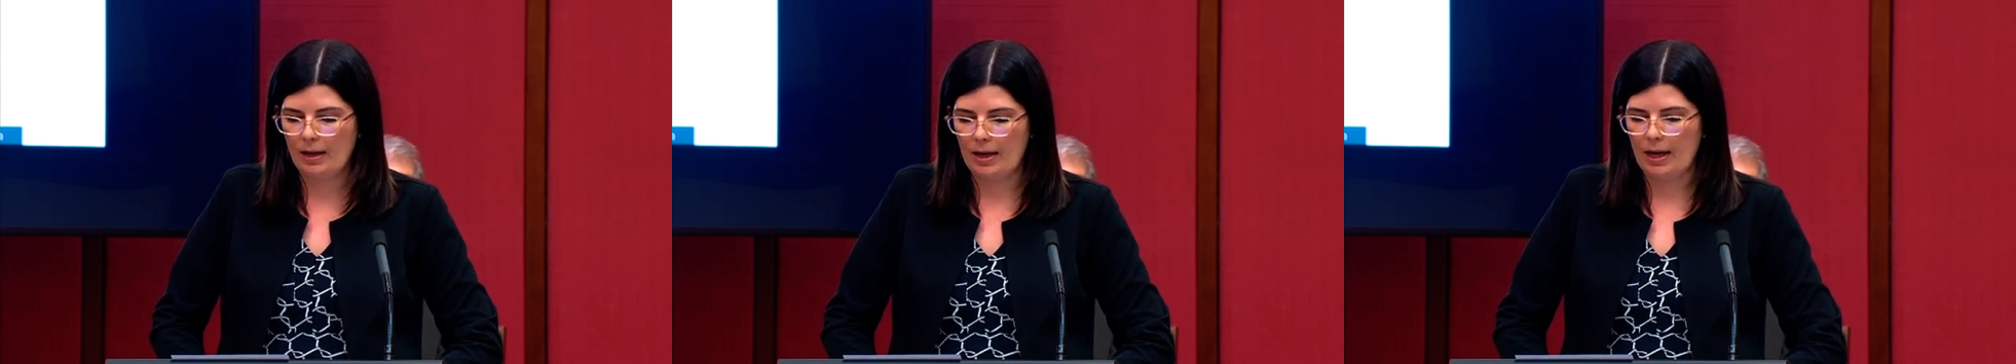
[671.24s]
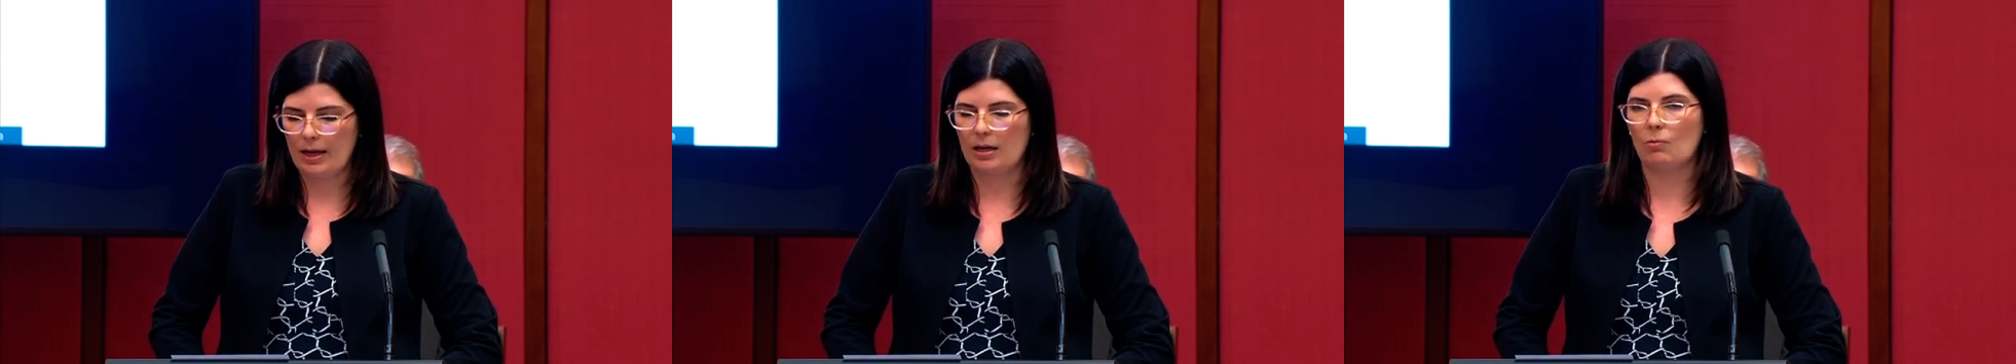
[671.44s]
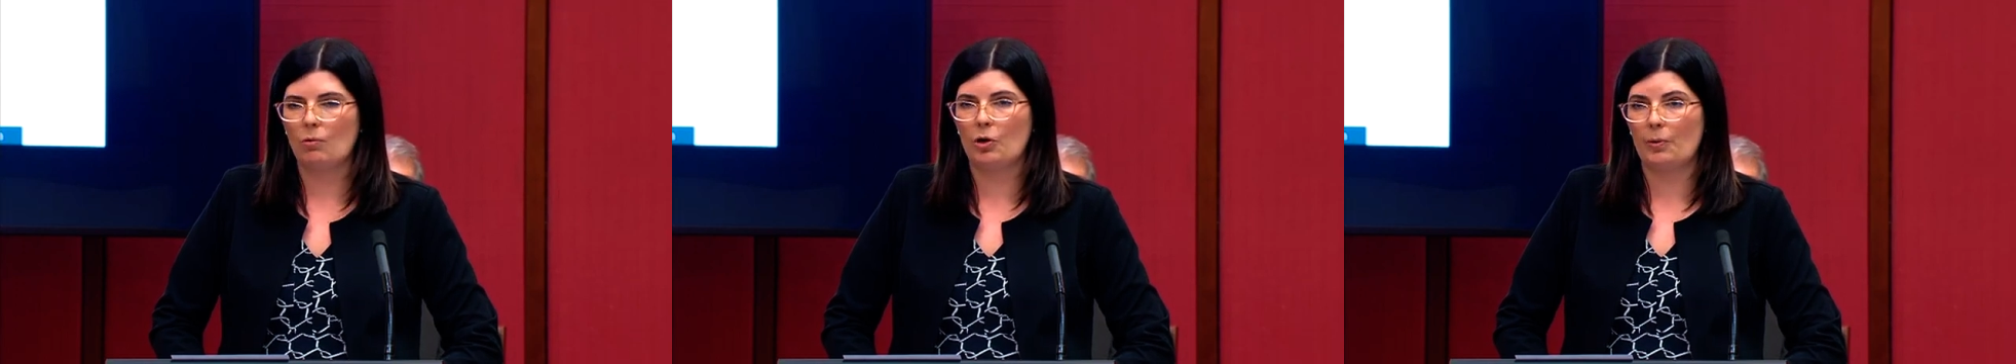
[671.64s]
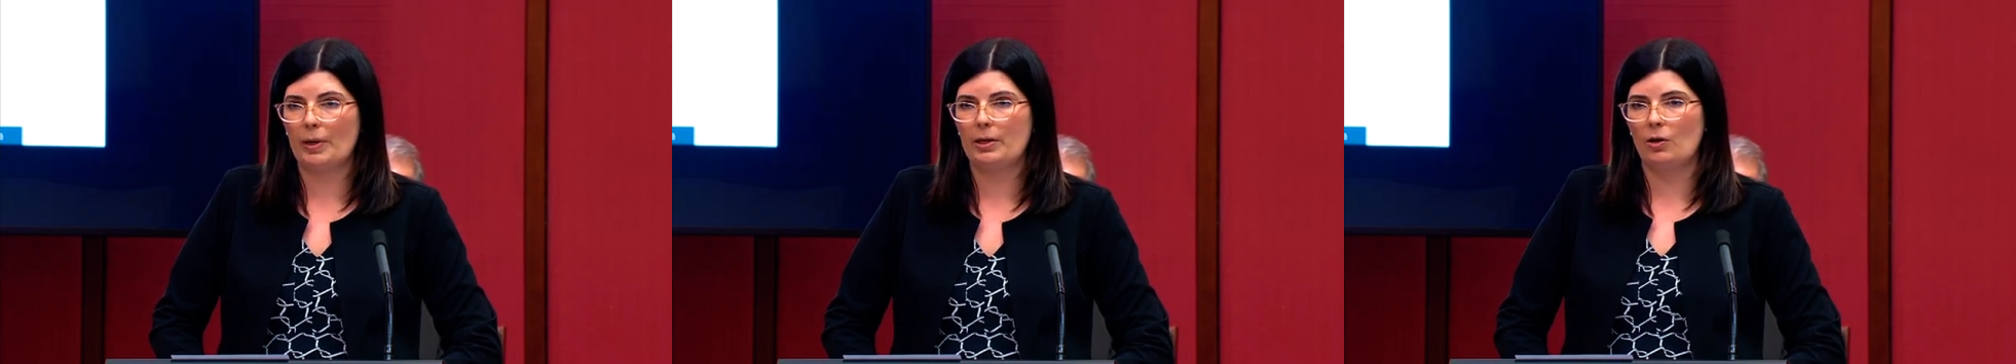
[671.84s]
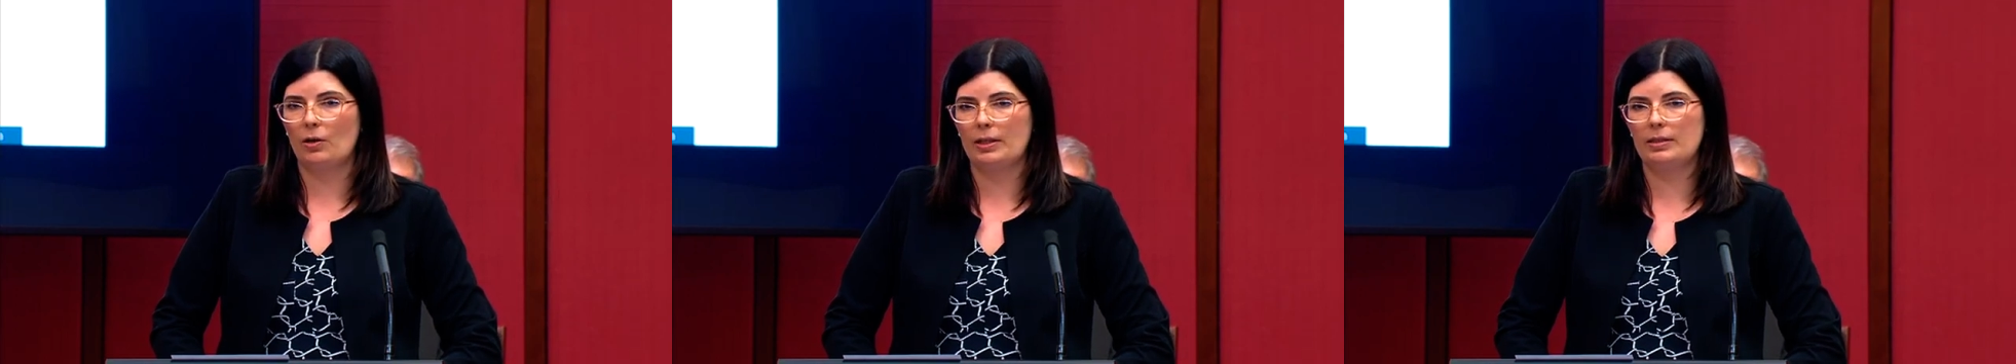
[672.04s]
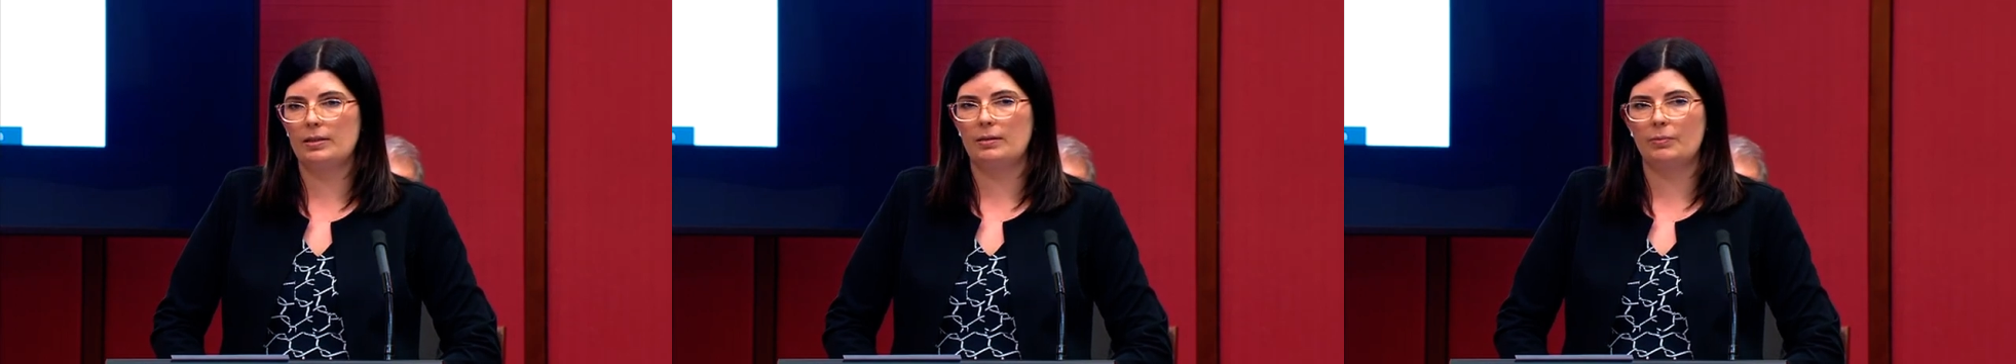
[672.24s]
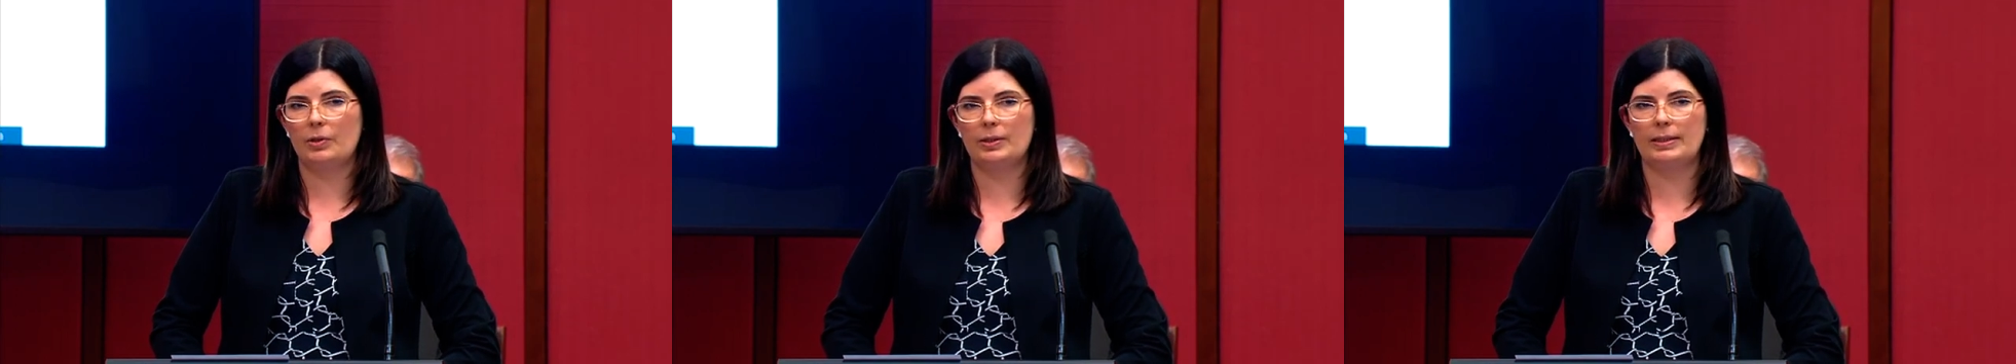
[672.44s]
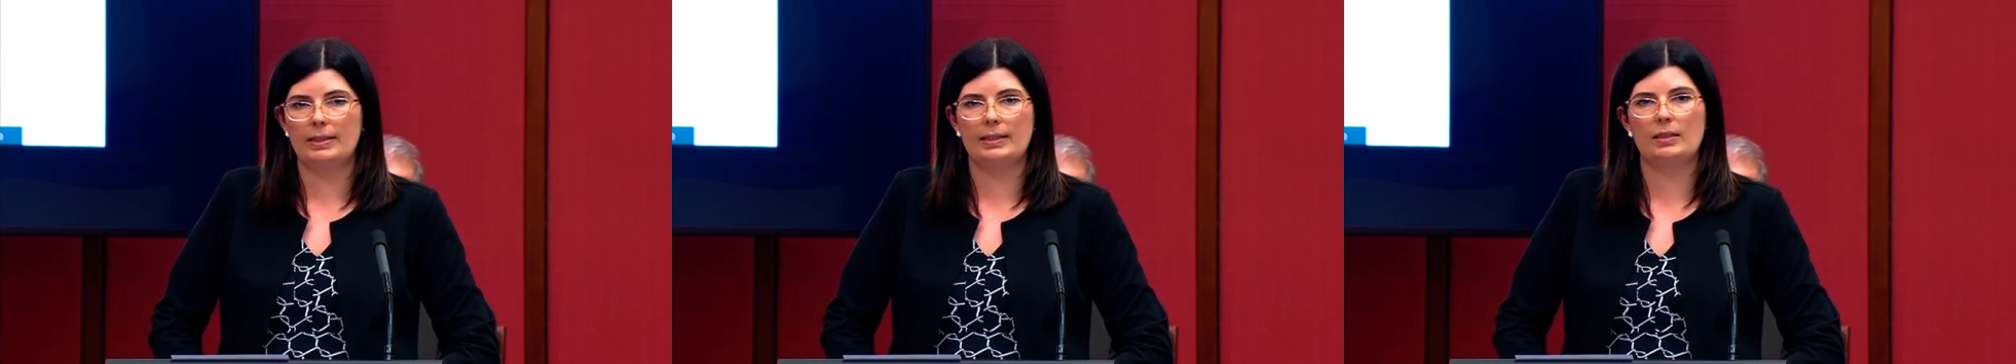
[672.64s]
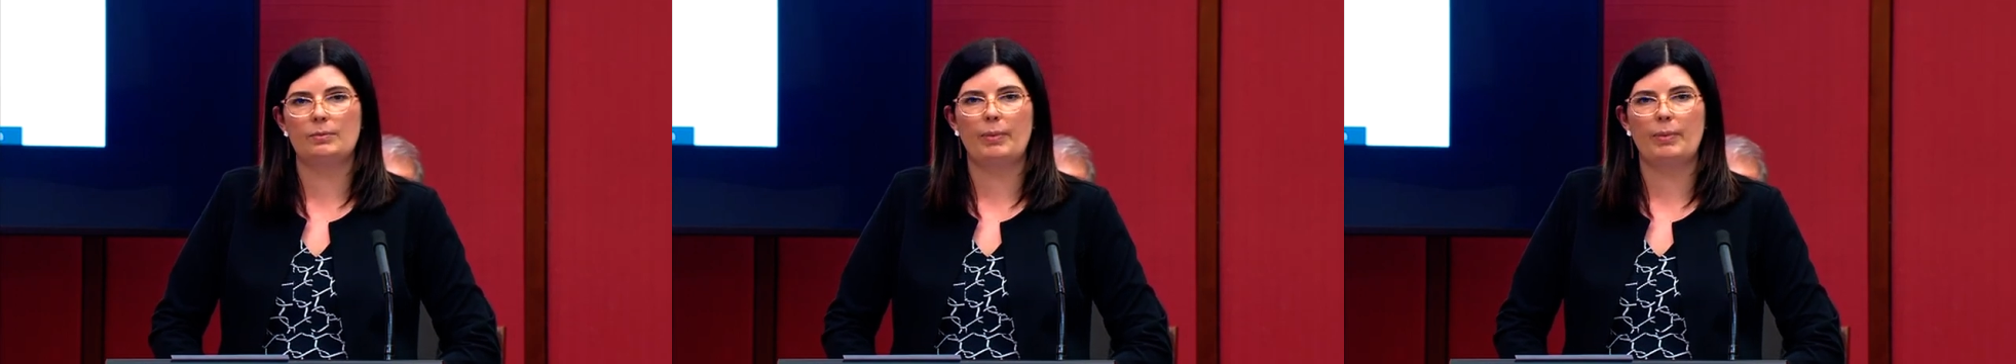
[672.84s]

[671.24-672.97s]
And I want to acknowledge them because this has